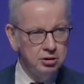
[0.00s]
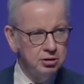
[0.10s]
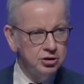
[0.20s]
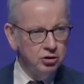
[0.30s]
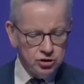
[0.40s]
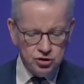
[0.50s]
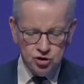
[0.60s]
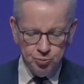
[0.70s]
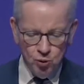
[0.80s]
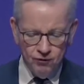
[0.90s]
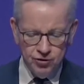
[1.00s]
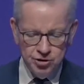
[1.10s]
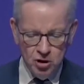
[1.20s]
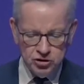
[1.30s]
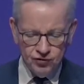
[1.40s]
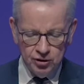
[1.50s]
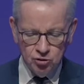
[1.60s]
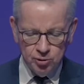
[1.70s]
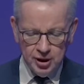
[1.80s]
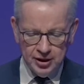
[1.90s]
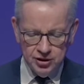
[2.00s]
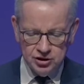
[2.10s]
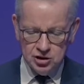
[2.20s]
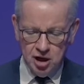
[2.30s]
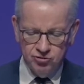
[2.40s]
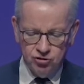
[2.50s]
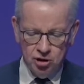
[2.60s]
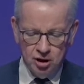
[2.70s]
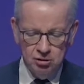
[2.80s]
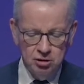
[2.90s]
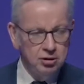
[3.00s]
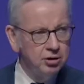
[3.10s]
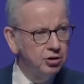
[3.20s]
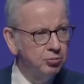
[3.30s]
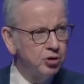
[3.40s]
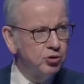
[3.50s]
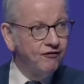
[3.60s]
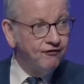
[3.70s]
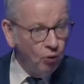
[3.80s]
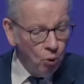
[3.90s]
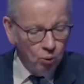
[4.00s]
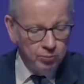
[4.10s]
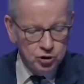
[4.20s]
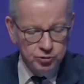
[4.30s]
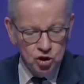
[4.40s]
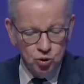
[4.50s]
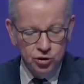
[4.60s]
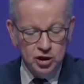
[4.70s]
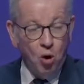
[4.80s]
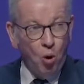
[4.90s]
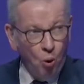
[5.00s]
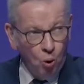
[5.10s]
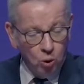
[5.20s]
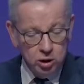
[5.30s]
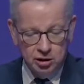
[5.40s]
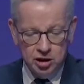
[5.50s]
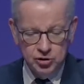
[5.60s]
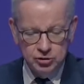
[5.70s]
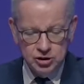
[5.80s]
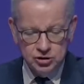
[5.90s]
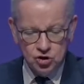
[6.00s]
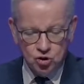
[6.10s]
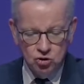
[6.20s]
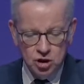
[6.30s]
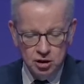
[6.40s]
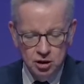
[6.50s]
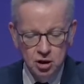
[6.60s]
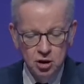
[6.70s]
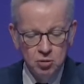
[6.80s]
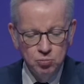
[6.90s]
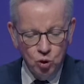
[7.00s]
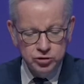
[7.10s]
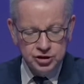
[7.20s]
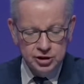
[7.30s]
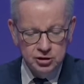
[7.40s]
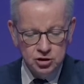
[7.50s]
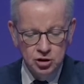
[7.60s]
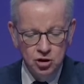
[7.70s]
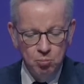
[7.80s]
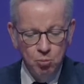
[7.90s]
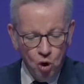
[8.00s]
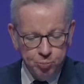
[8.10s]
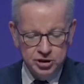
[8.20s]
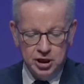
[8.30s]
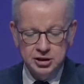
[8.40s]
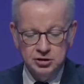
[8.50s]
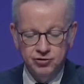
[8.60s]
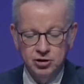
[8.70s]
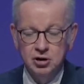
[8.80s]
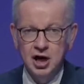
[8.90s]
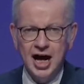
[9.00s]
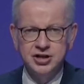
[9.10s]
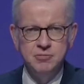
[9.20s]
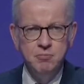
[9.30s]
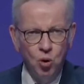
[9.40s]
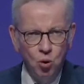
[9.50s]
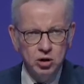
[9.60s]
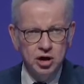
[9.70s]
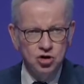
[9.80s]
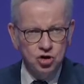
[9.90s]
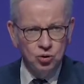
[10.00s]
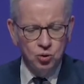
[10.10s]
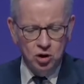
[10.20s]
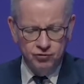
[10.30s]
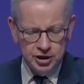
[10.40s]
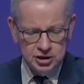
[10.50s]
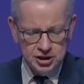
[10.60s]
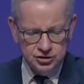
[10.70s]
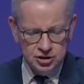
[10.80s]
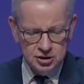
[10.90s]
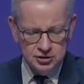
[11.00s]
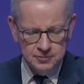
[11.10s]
Not just support for the most vulnerable at this time of trial, but reform to ensure that all our communities are stronger, more resilient, more productive, and in more control of their destinies.